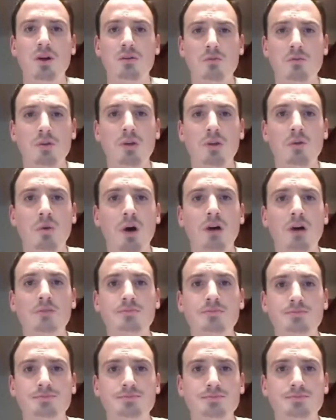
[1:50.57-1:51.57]
really well,
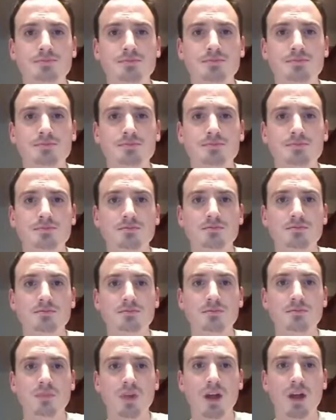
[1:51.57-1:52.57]

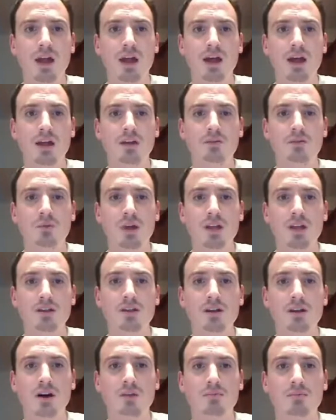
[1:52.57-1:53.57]
and we
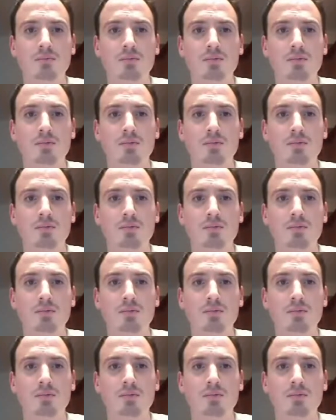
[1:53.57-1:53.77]
ended up,